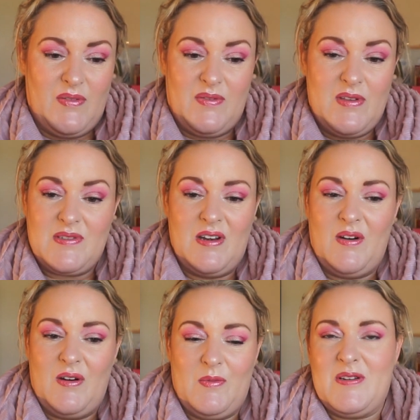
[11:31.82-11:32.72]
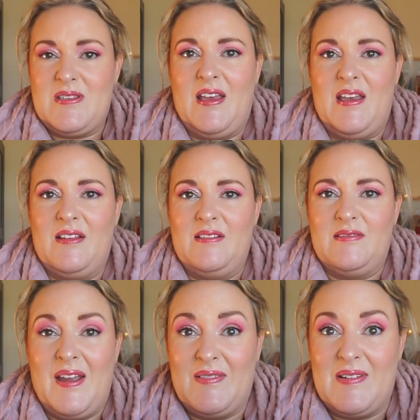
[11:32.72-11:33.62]
never used a Laura Mercier
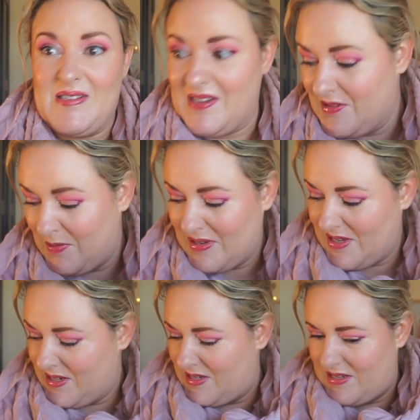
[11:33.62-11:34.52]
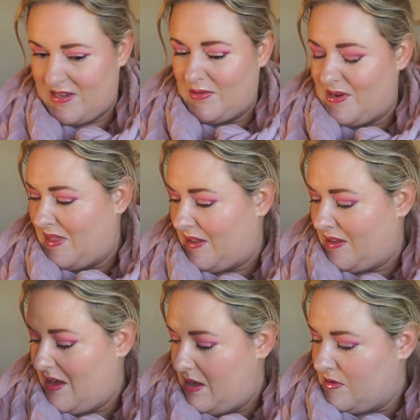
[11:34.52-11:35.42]
Caviar Stick, so I'm excited to see what I
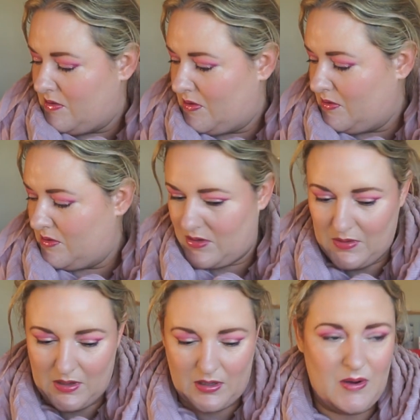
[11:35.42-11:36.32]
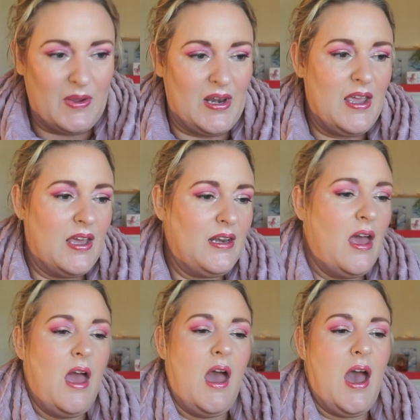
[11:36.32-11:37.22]
think. So those two are coming in.
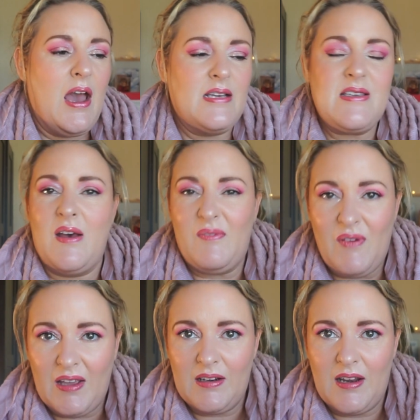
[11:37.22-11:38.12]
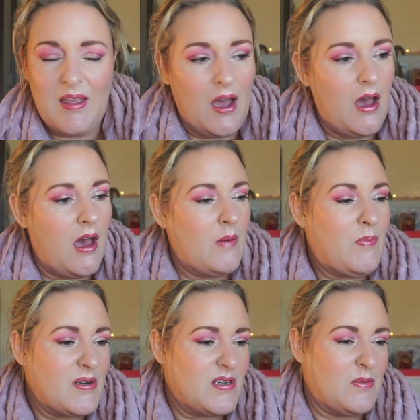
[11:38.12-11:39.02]
And finally,
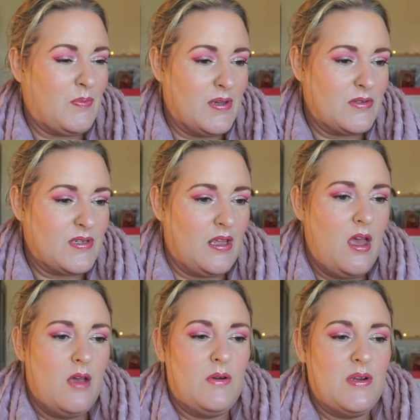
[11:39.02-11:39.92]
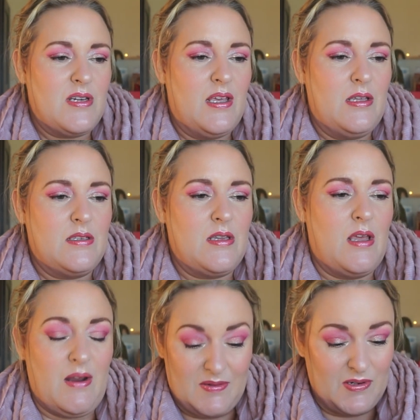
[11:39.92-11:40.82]
Budget Beauty, which is,
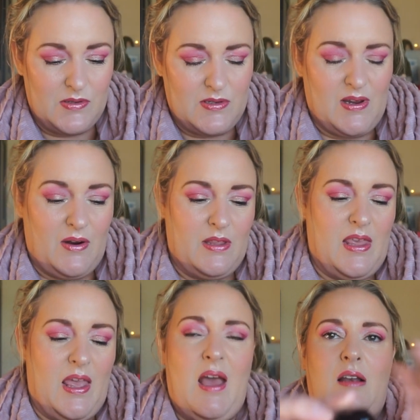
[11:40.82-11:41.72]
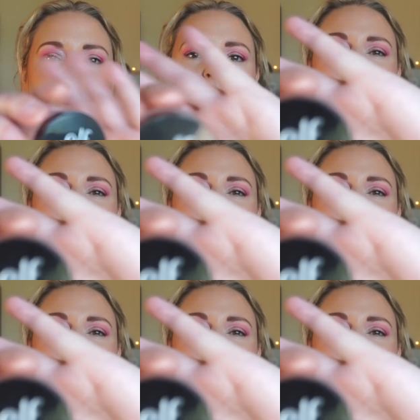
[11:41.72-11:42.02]
and I chose, sorry, the e.l.f.